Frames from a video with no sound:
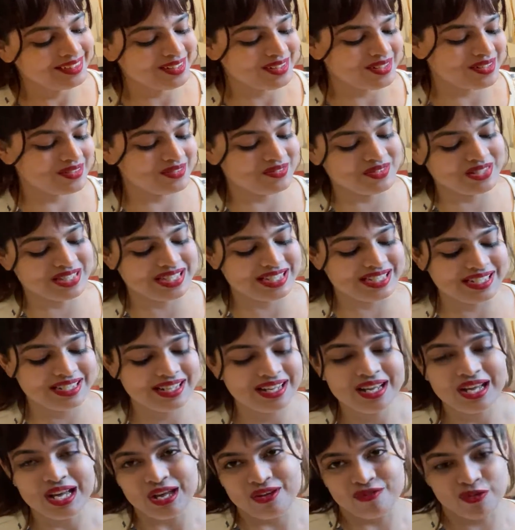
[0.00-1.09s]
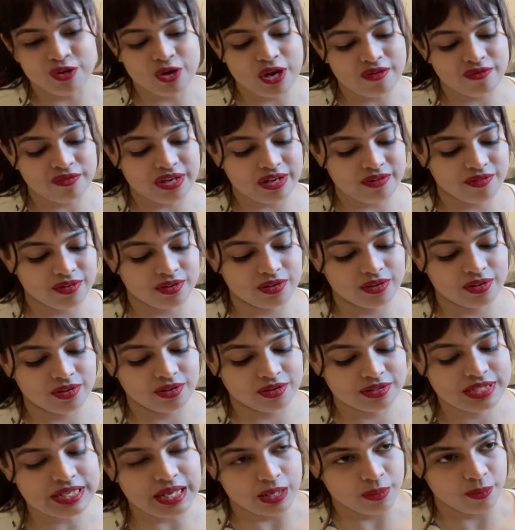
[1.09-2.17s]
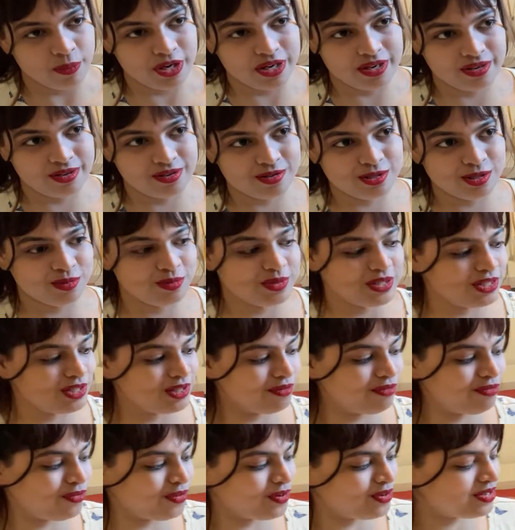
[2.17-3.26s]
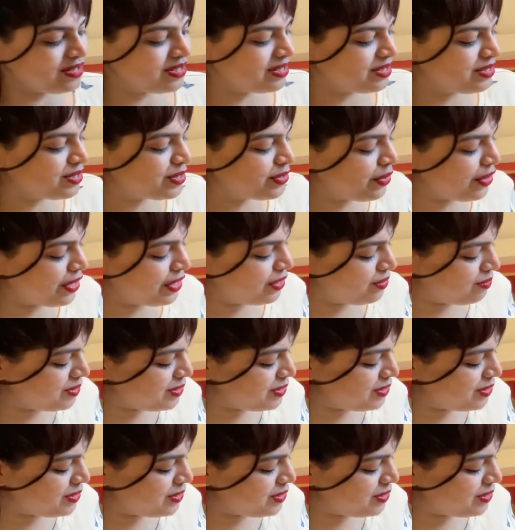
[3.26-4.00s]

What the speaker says: Obviously, if you have never celebrated Christmas, the first is going to be